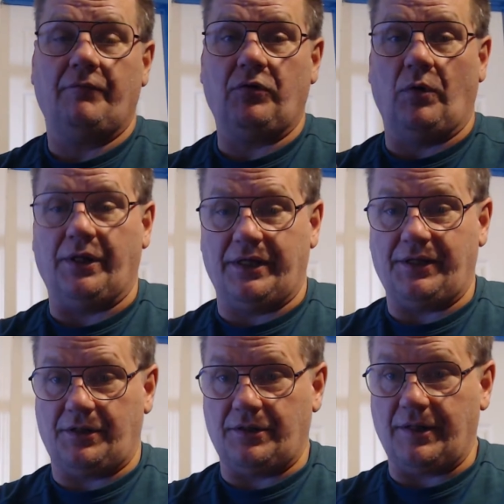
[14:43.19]
You want to get
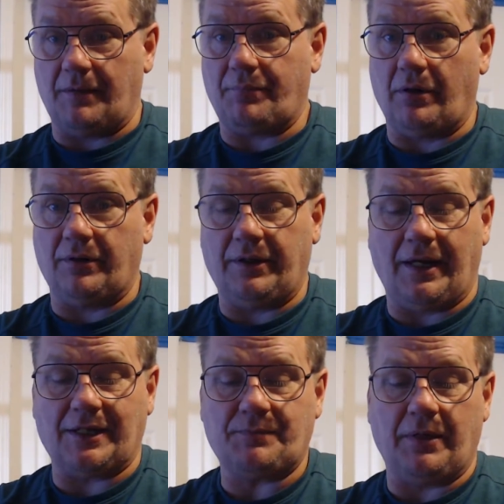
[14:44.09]
into that part of the
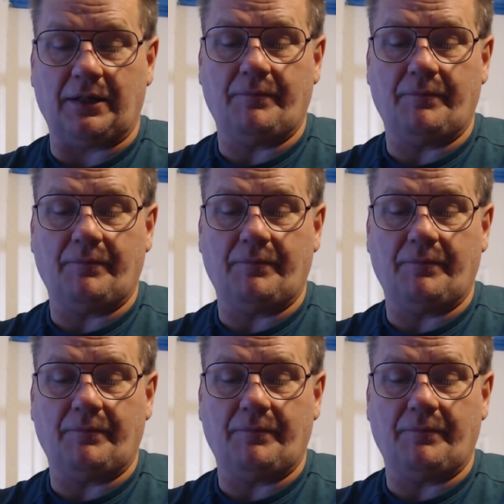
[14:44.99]
aspect.